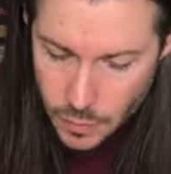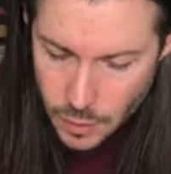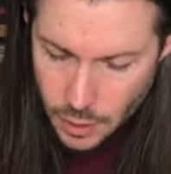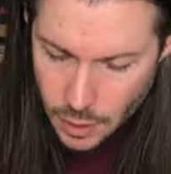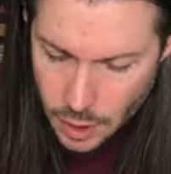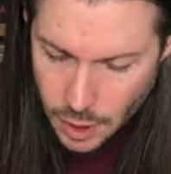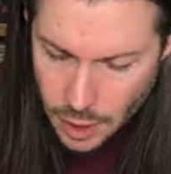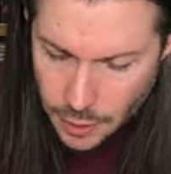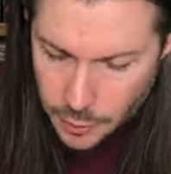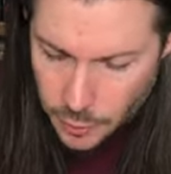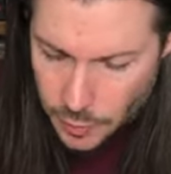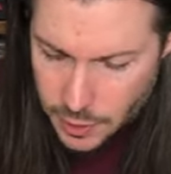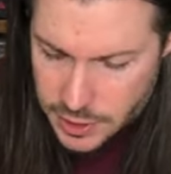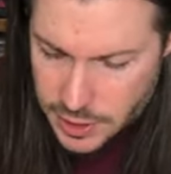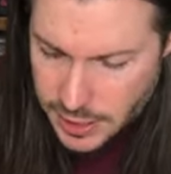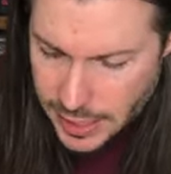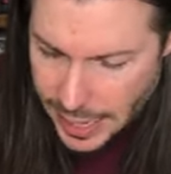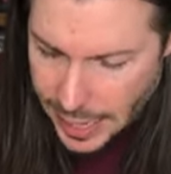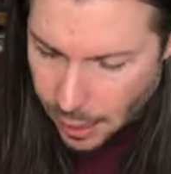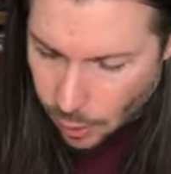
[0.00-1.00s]
Uh, there is an
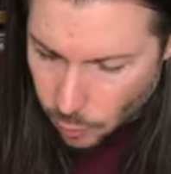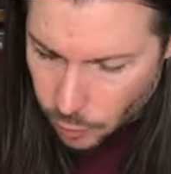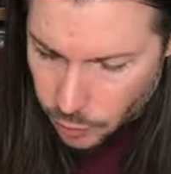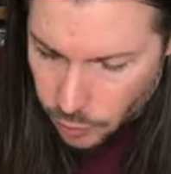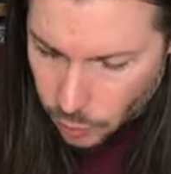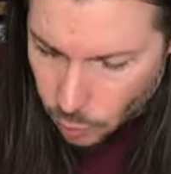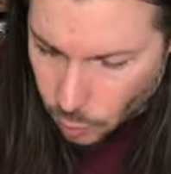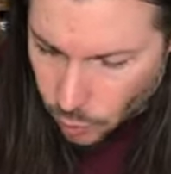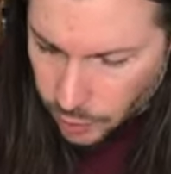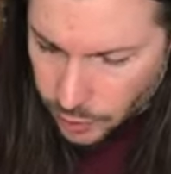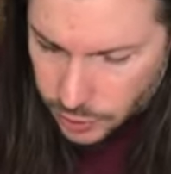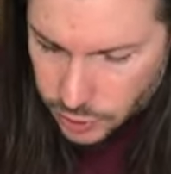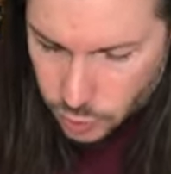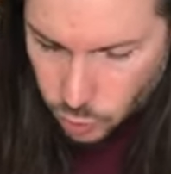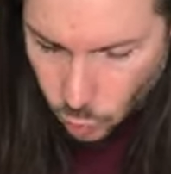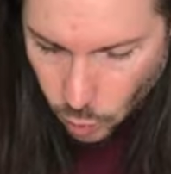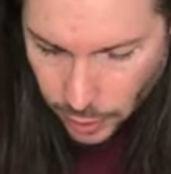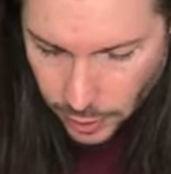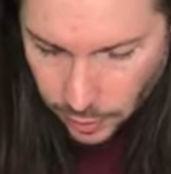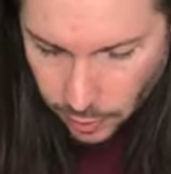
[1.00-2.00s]
elder one as
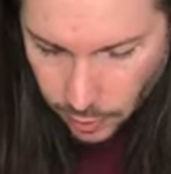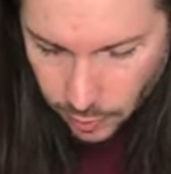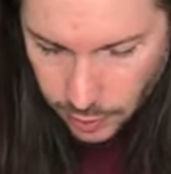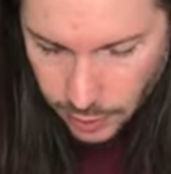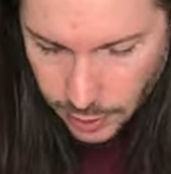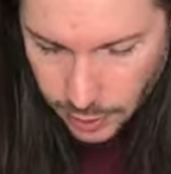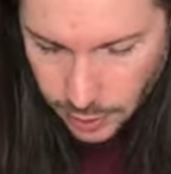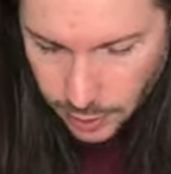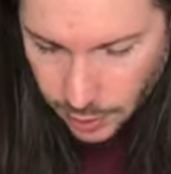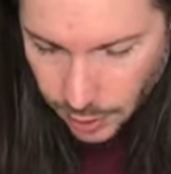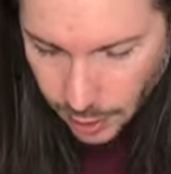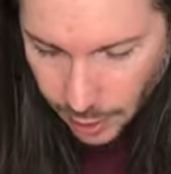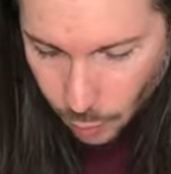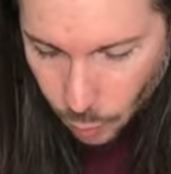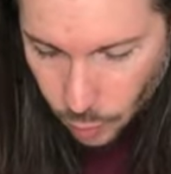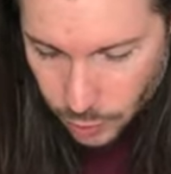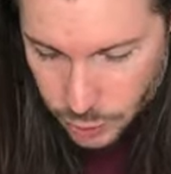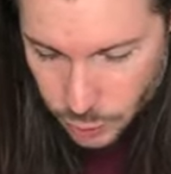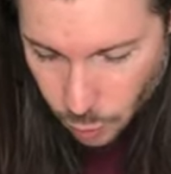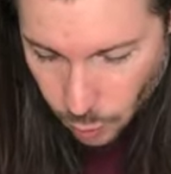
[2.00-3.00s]
well, uh,
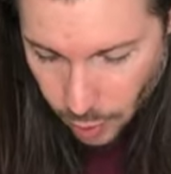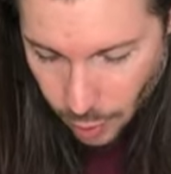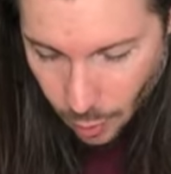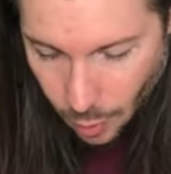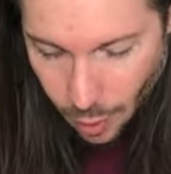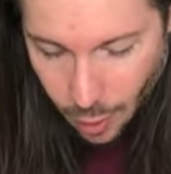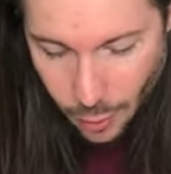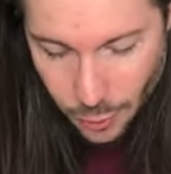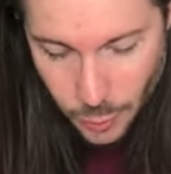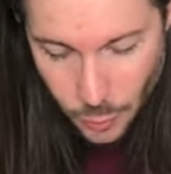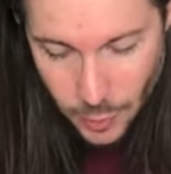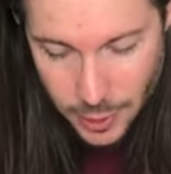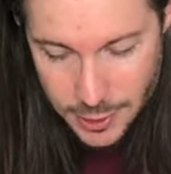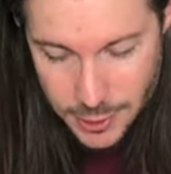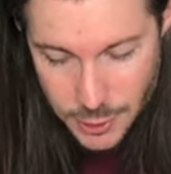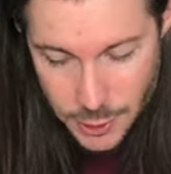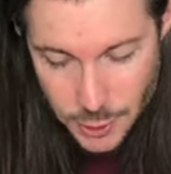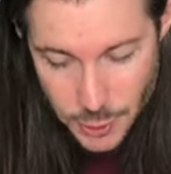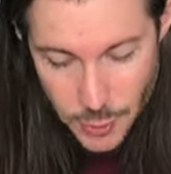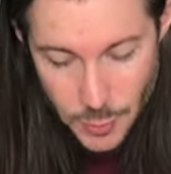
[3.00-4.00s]
which will go all the way
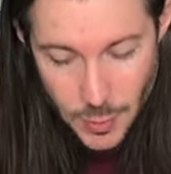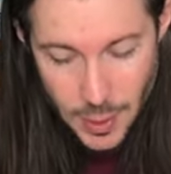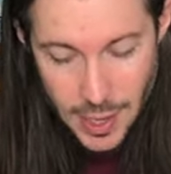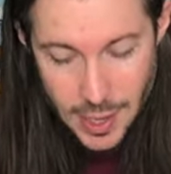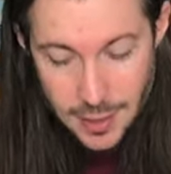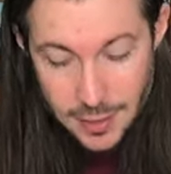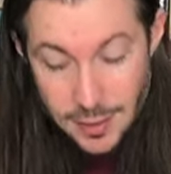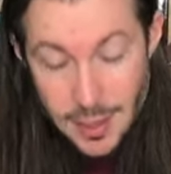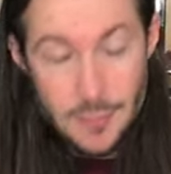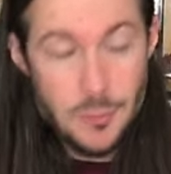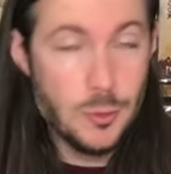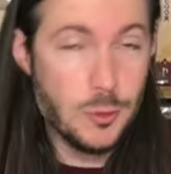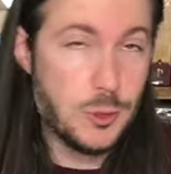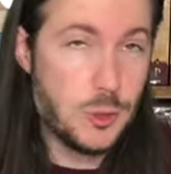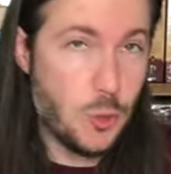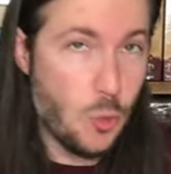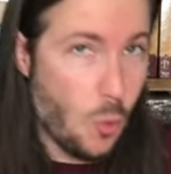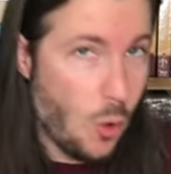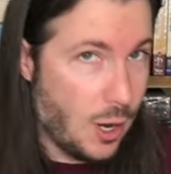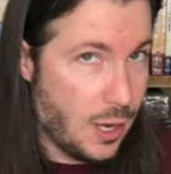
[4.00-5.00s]
to a level
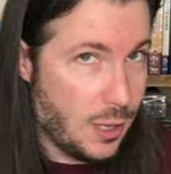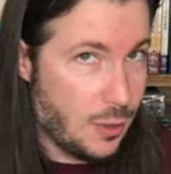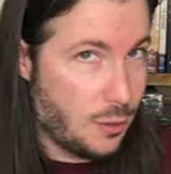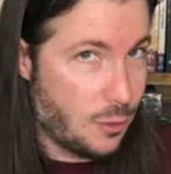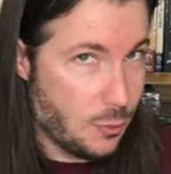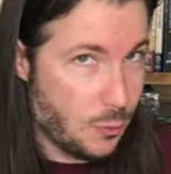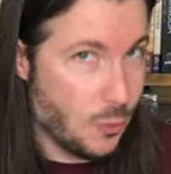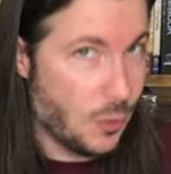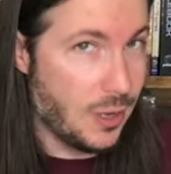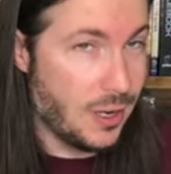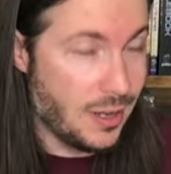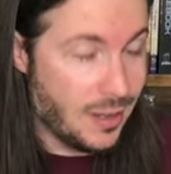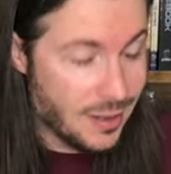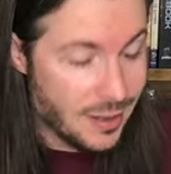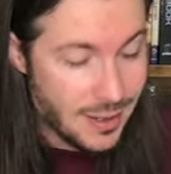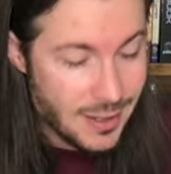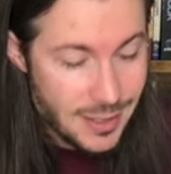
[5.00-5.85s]
23.